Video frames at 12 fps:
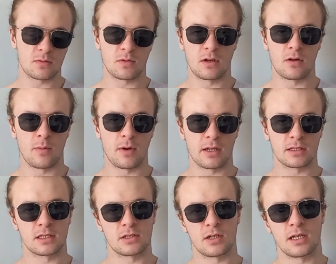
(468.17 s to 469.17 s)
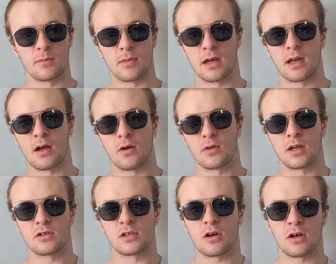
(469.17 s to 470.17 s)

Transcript: We know about L-citrulline by now, nitric